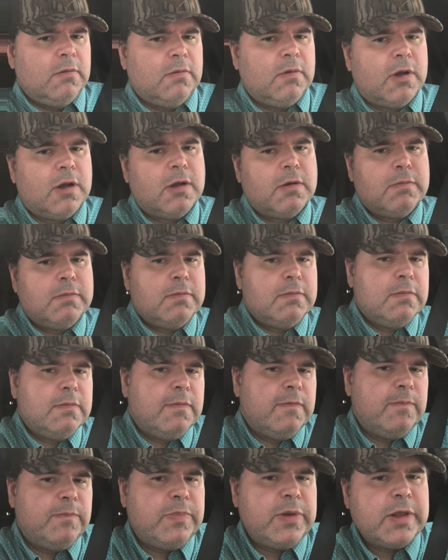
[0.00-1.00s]
Well,
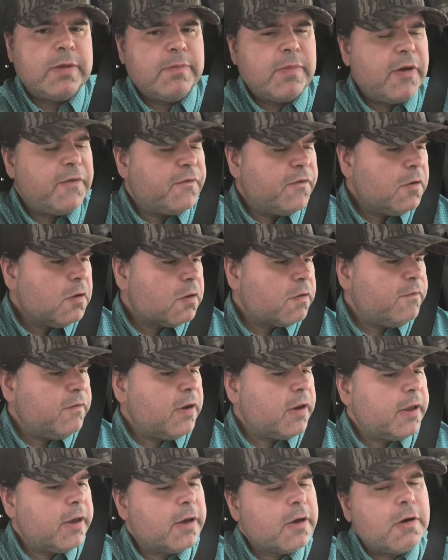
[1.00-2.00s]
being my first
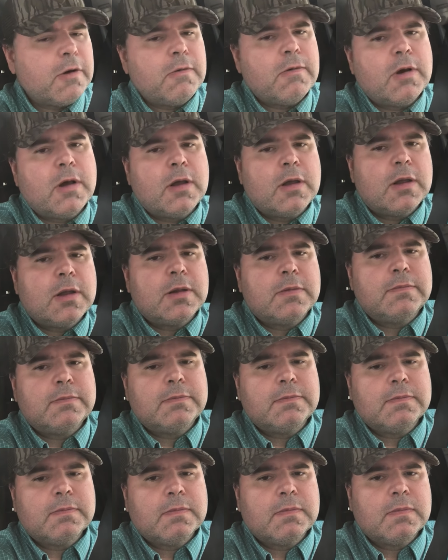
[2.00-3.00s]
video,
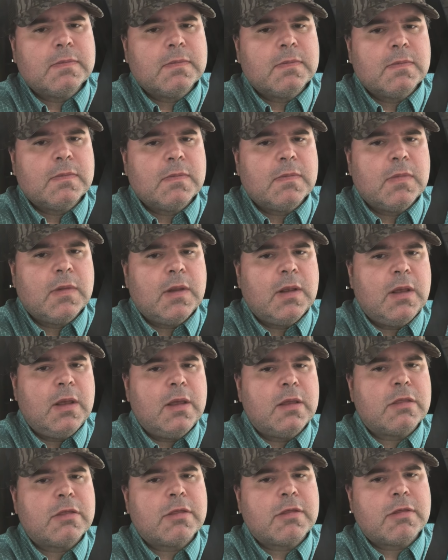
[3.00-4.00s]

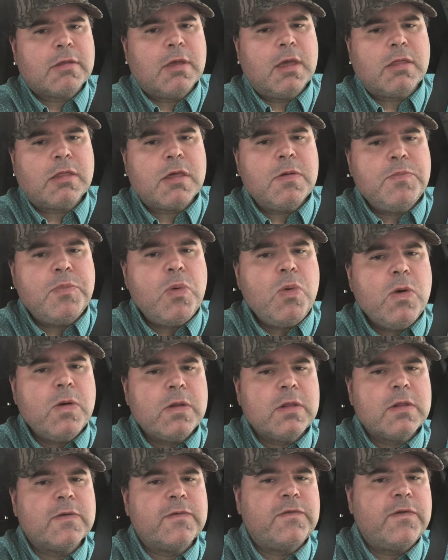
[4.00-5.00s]
it's
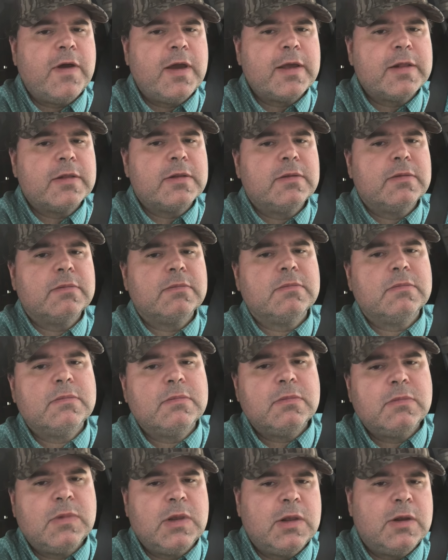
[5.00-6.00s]
important to find,
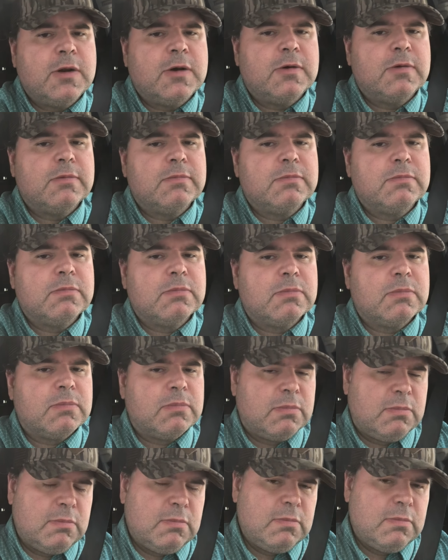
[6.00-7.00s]

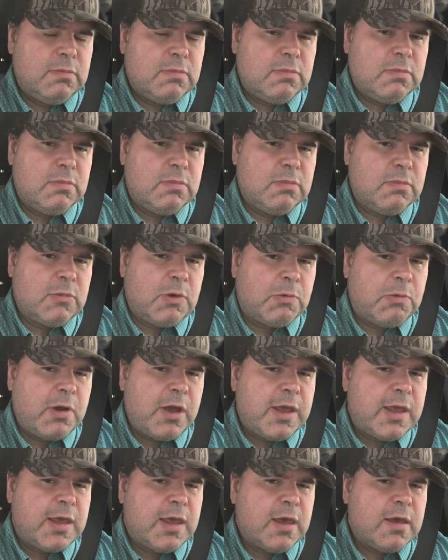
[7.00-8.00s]
the
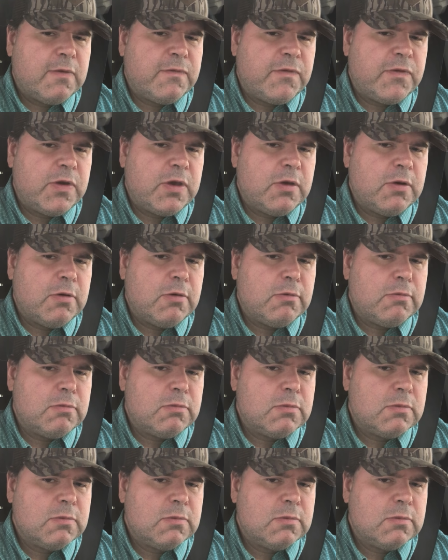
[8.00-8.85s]
right gig for you.